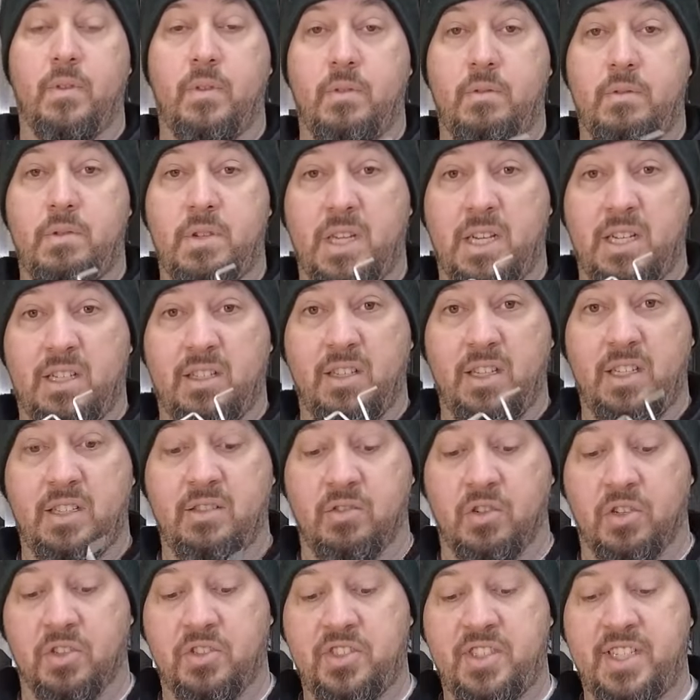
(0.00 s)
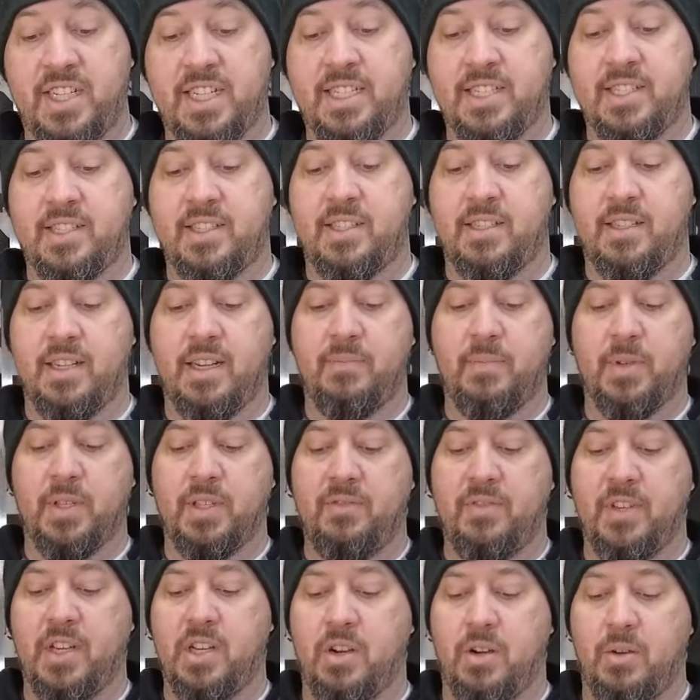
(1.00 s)
kind of like little sticks. I
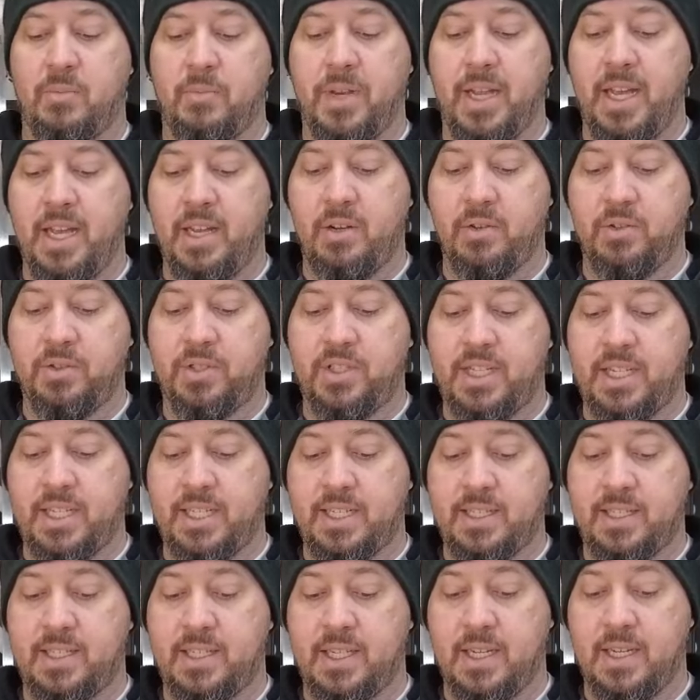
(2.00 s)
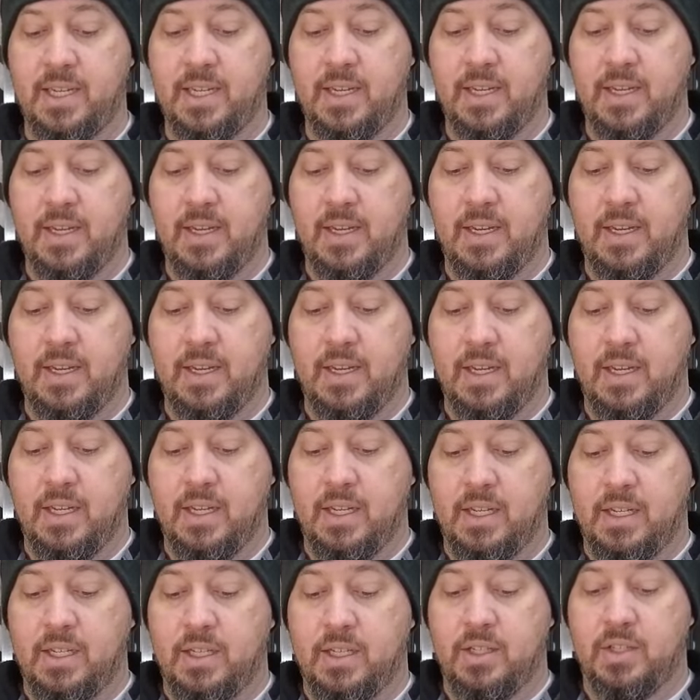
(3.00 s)
believe they call them nano sticks.
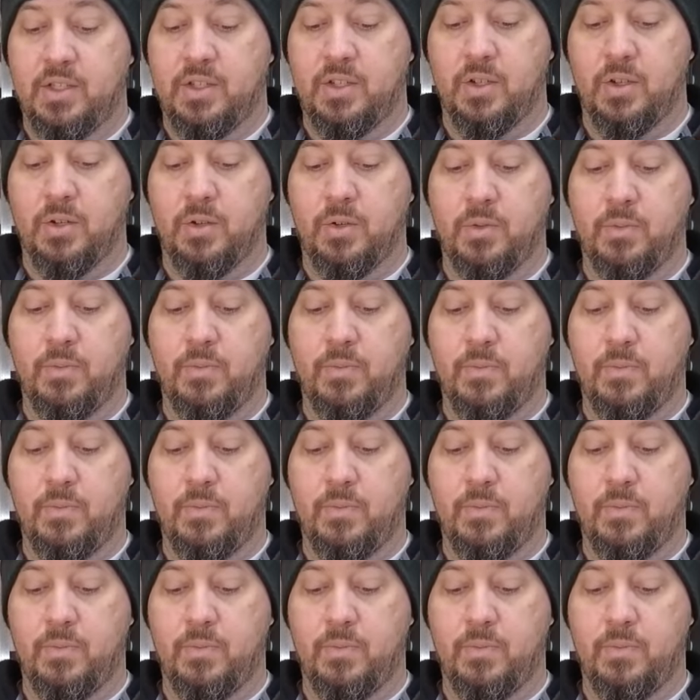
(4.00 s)
So